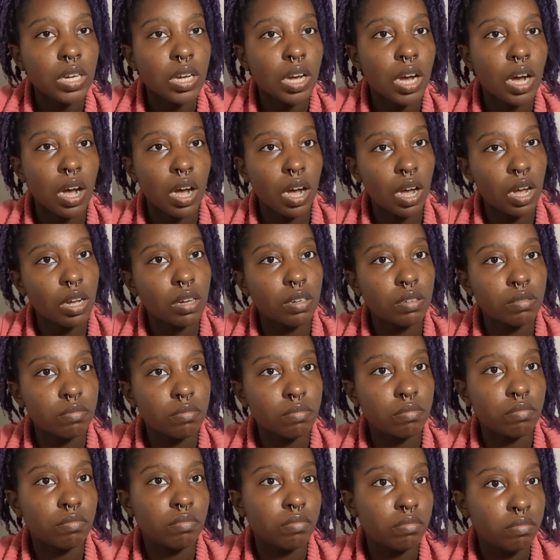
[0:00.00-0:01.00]

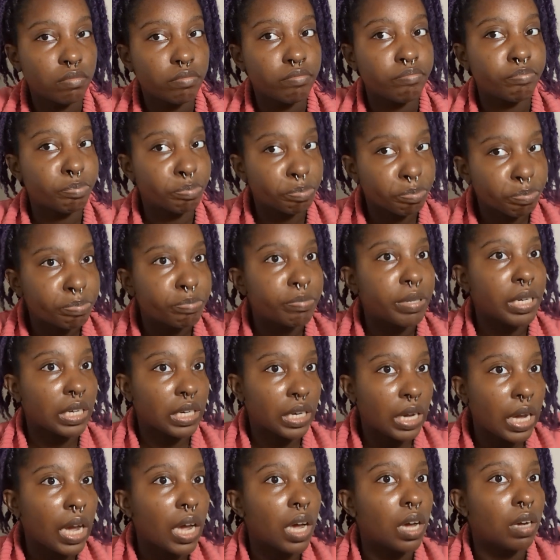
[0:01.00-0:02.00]

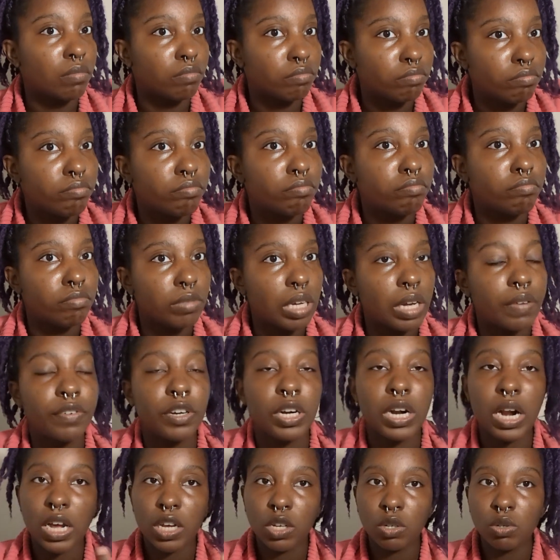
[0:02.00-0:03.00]
But yeah, if
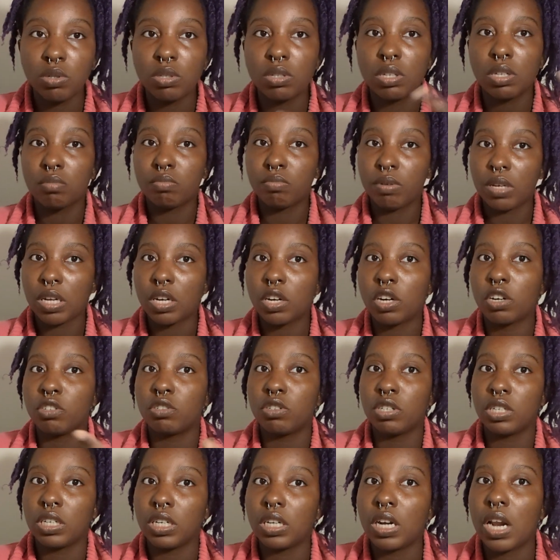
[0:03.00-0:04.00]
you're not used to being
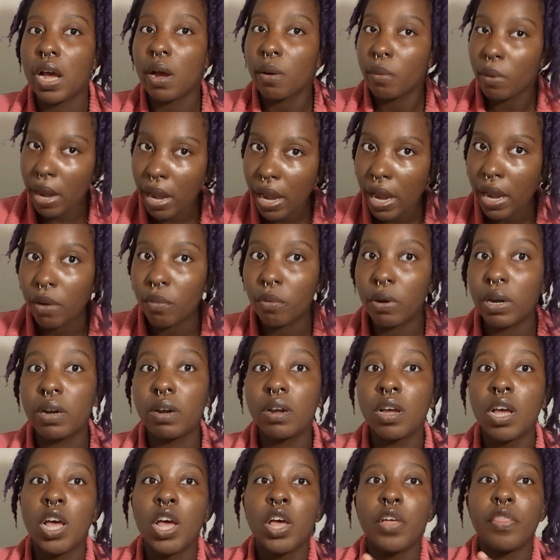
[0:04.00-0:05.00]
nurtured in that way,
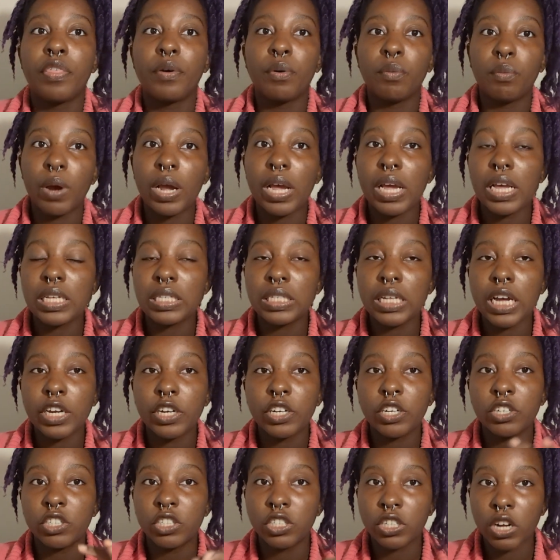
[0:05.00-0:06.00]
what the ways that
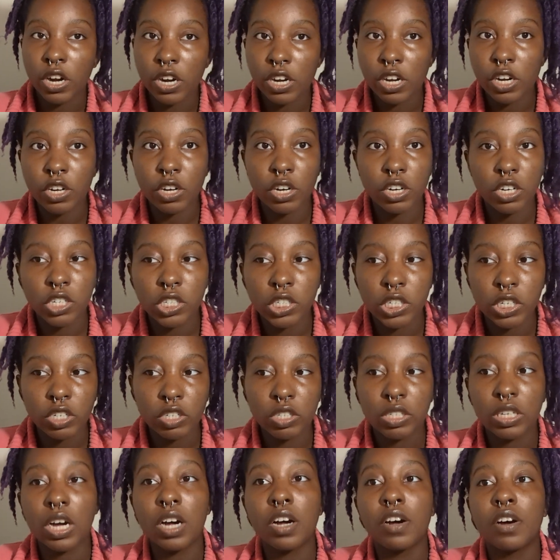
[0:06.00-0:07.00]
you're starting to nurture
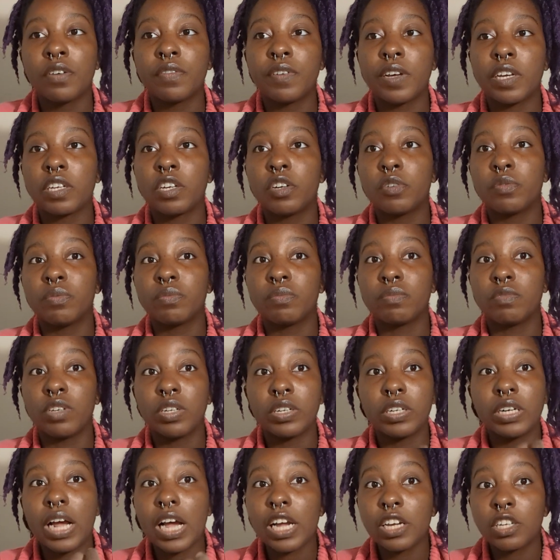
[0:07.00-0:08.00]
yourself, and
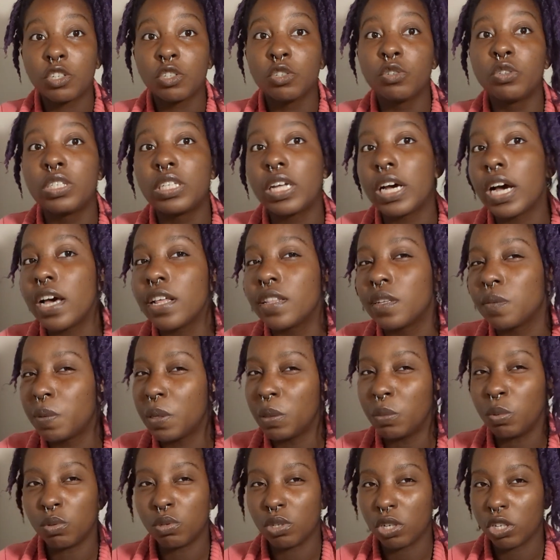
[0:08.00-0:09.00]
you're not used to other
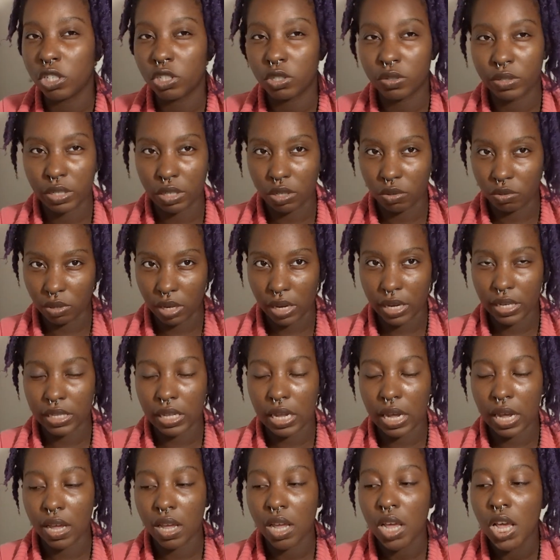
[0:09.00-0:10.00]
people nurturing you like
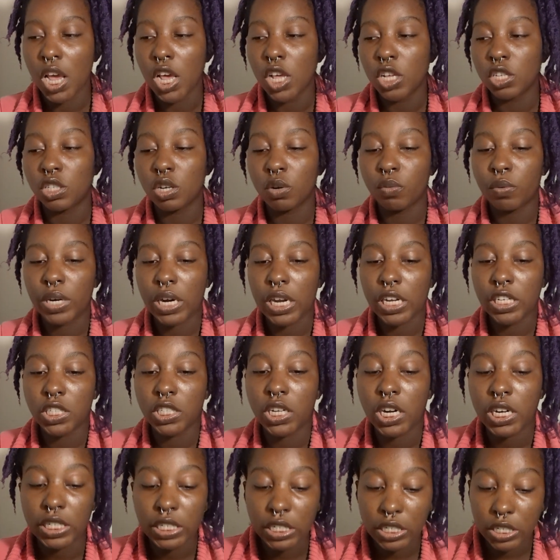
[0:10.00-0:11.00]
that. So when they
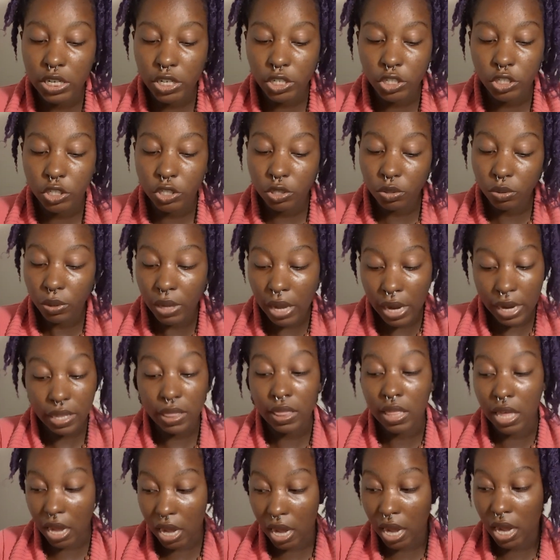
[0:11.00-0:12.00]
start to nurture you
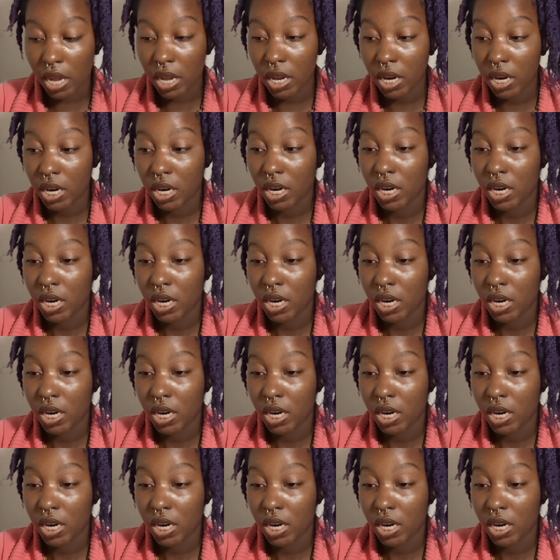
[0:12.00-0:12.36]
like that,